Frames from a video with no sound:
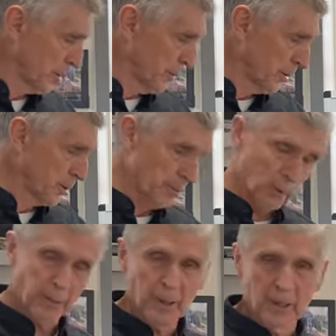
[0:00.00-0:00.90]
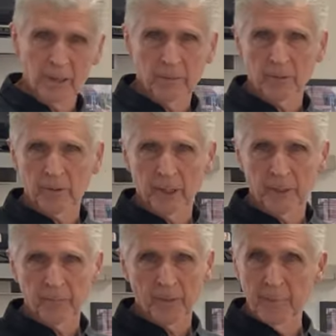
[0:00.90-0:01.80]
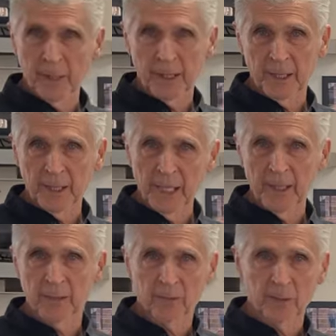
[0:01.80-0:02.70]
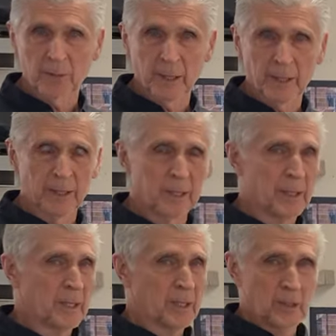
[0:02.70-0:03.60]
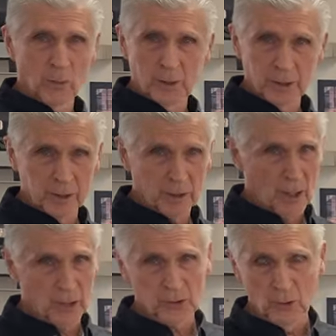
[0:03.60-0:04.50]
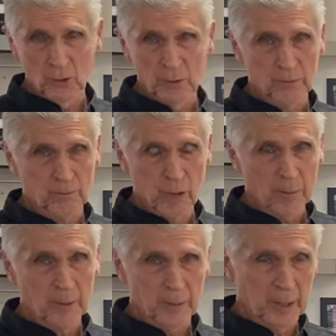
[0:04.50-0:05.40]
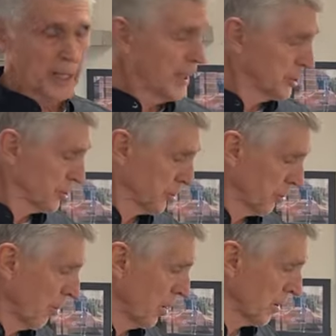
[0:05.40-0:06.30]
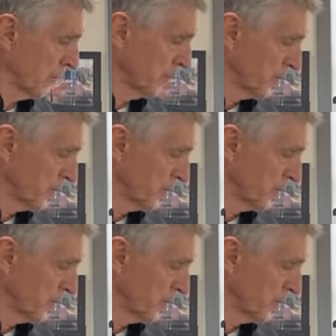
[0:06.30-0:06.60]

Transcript: what about the Mopar rear end? They made a Dana rear end, which is also probably as strong.